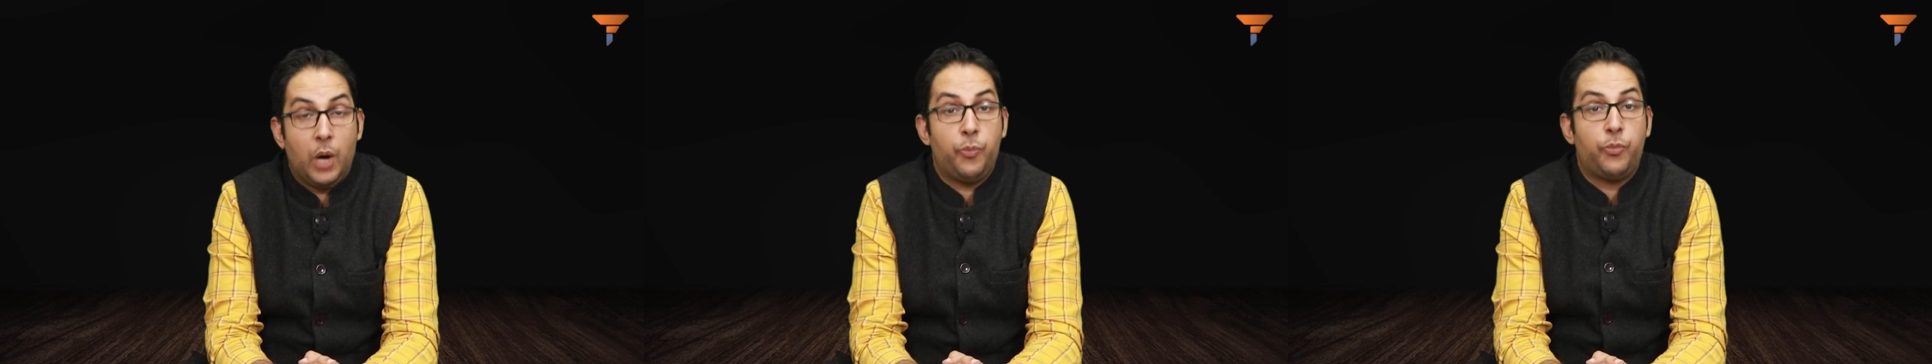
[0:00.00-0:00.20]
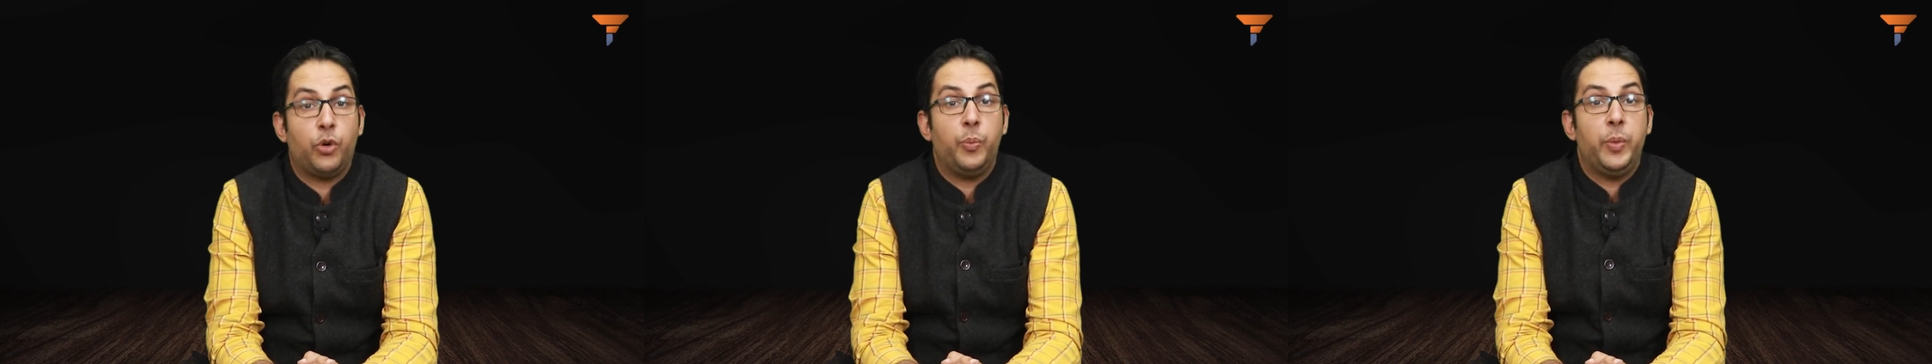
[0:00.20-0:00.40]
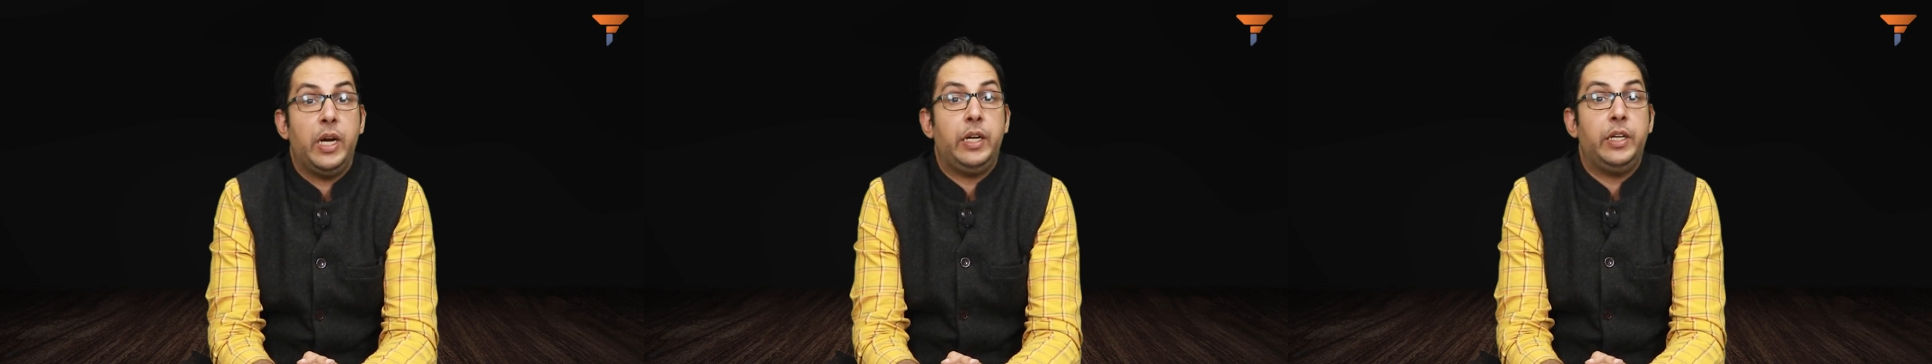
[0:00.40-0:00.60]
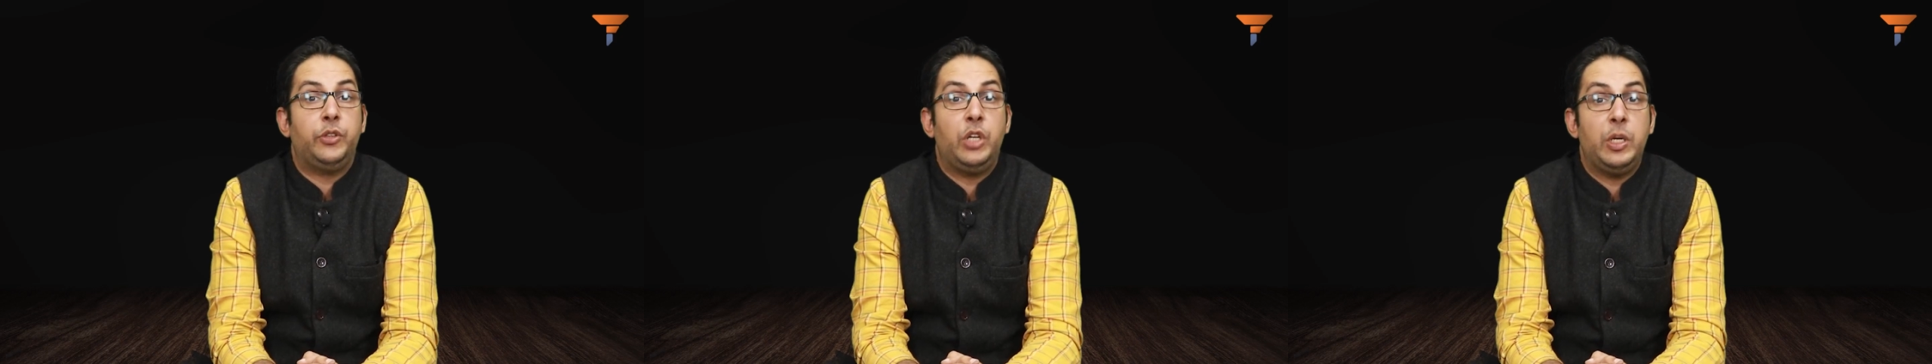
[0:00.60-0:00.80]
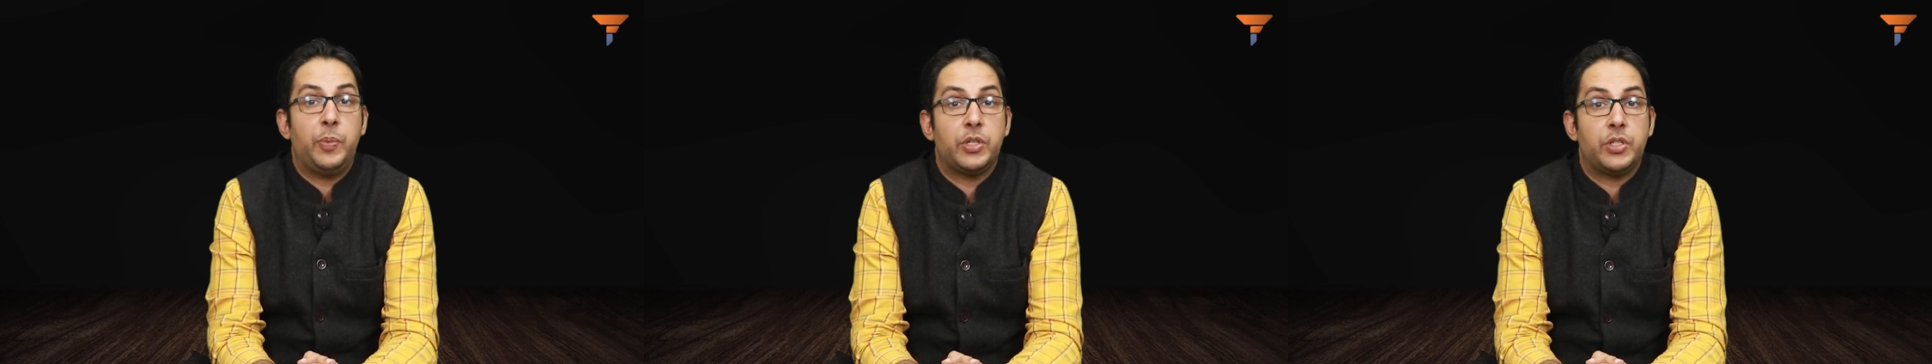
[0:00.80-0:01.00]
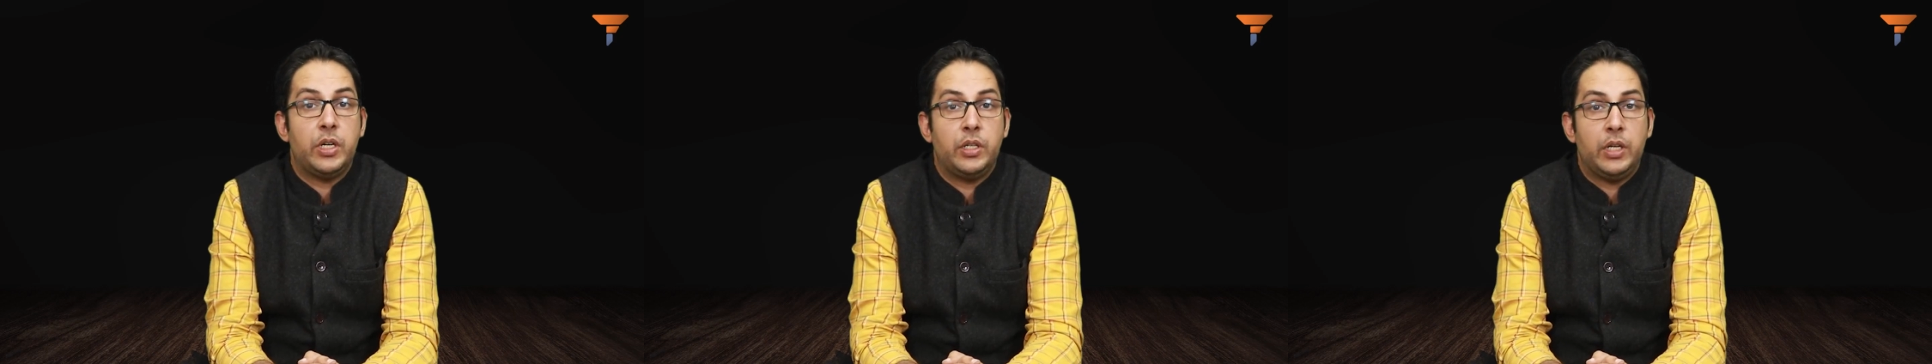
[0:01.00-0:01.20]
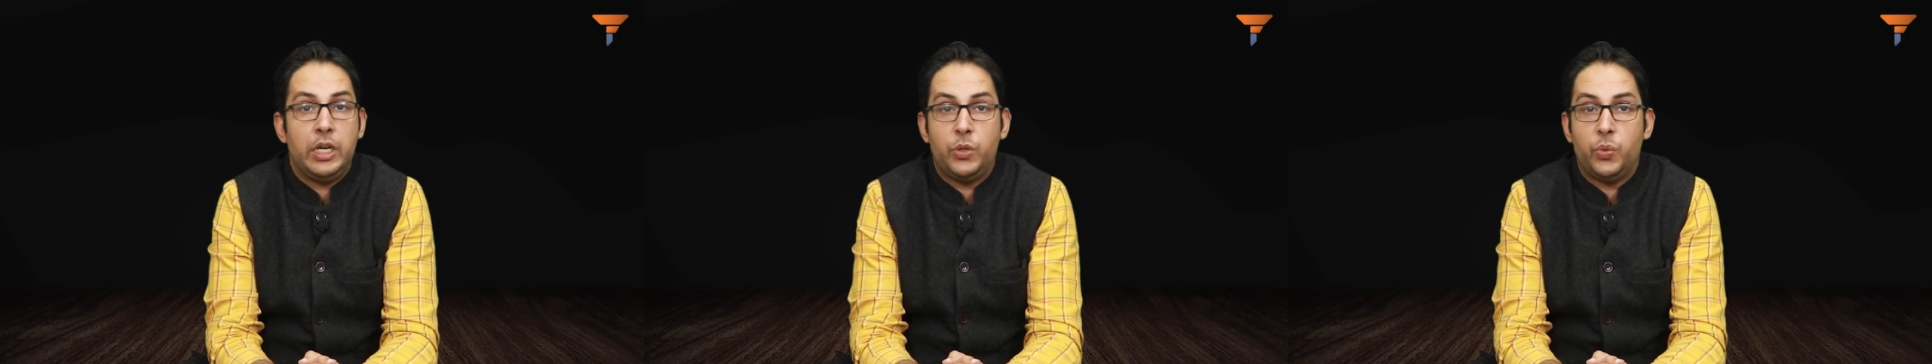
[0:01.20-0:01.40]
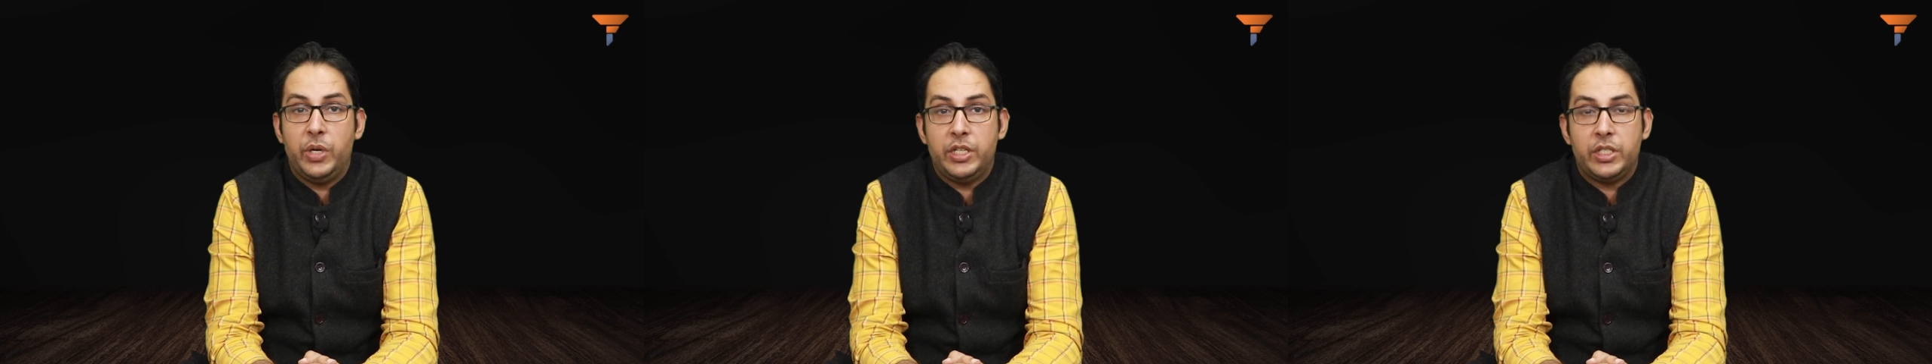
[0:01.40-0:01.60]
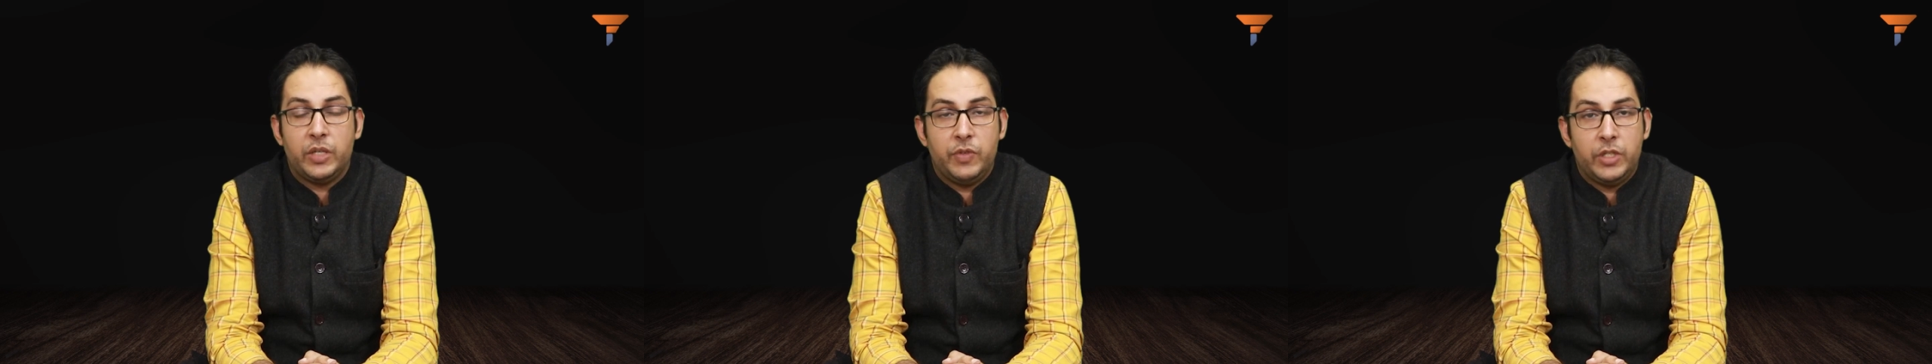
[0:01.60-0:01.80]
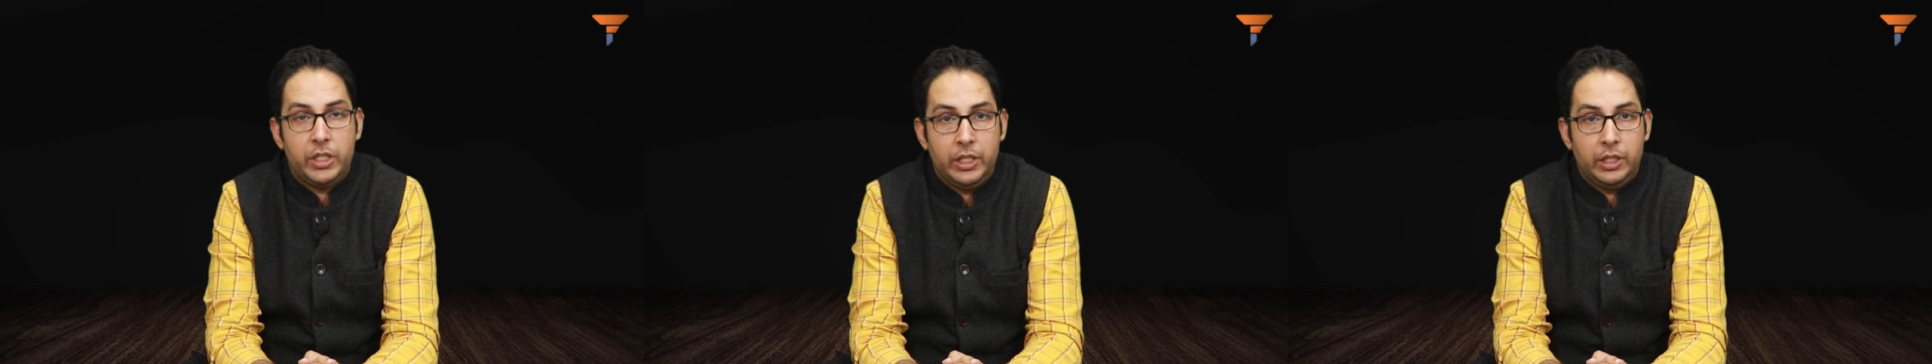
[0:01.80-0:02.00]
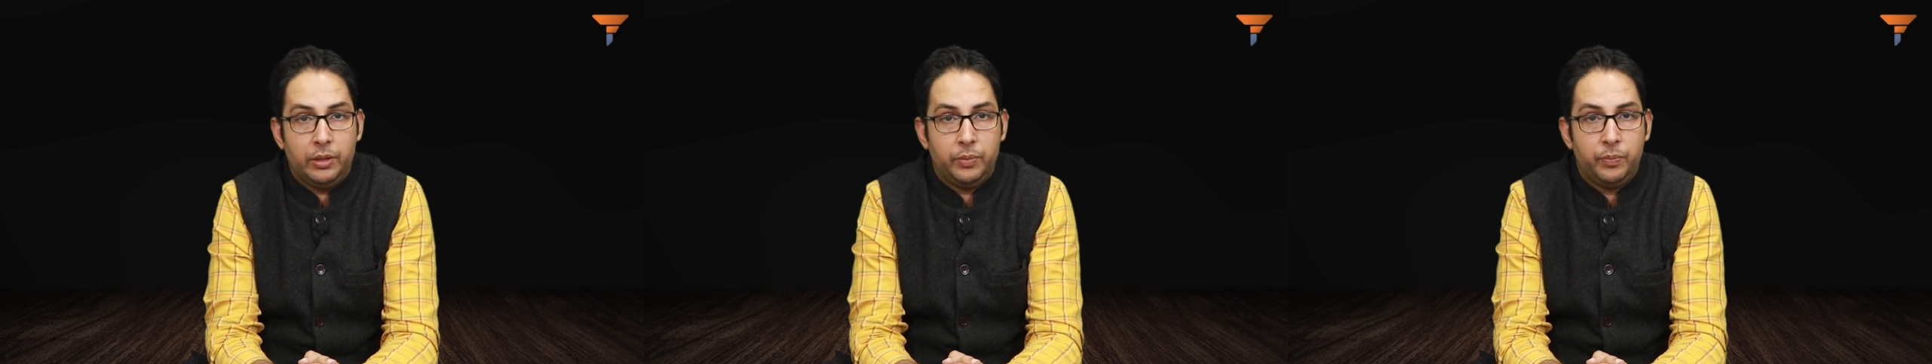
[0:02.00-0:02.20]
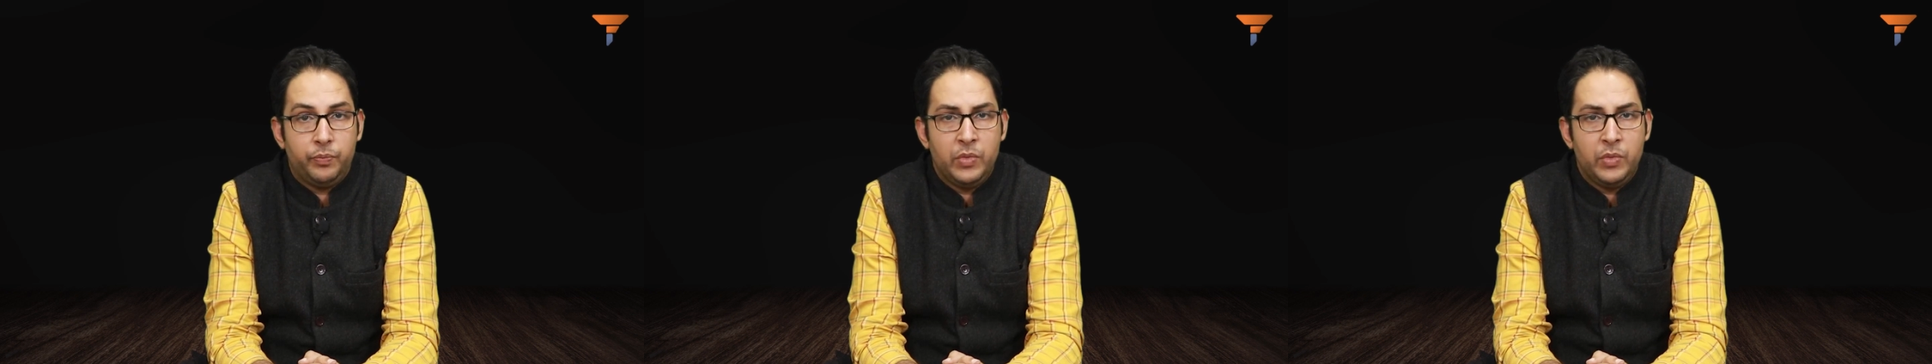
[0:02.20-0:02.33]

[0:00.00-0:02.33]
up from 83% in 2017.